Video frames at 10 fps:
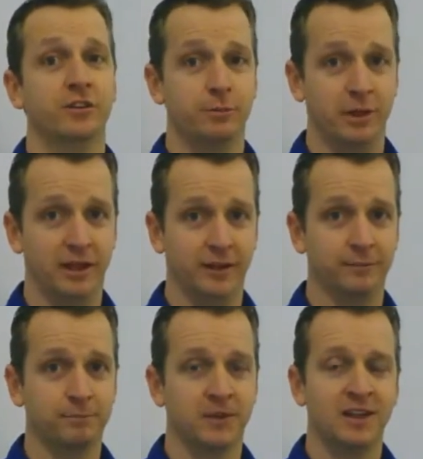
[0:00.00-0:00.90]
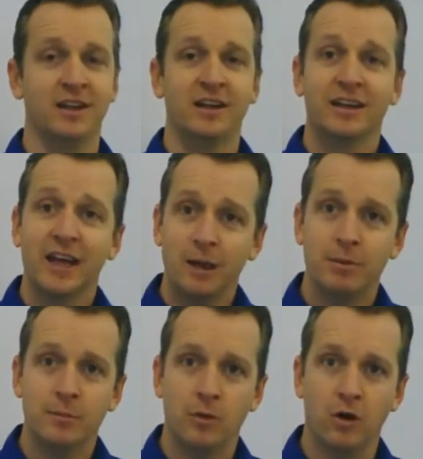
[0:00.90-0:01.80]
to spelling. Keep
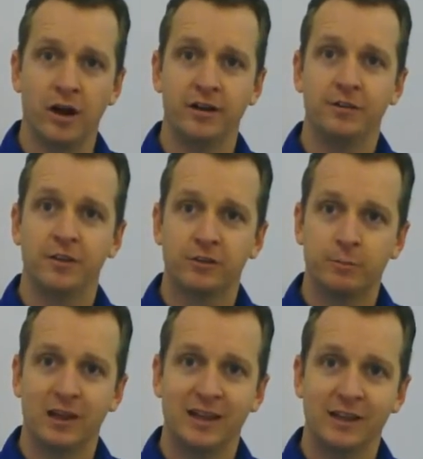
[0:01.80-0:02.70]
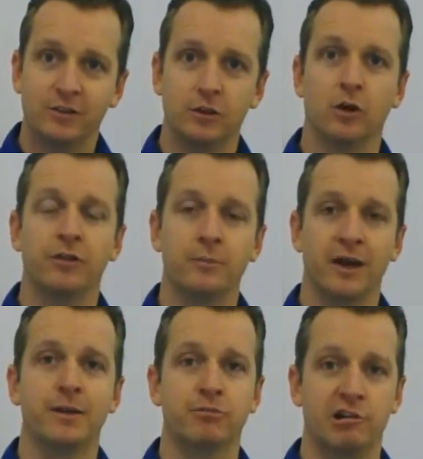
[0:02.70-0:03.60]
in mind that spelling is not the
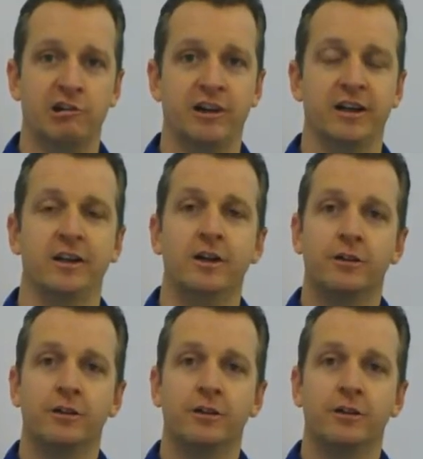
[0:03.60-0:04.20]
main priority.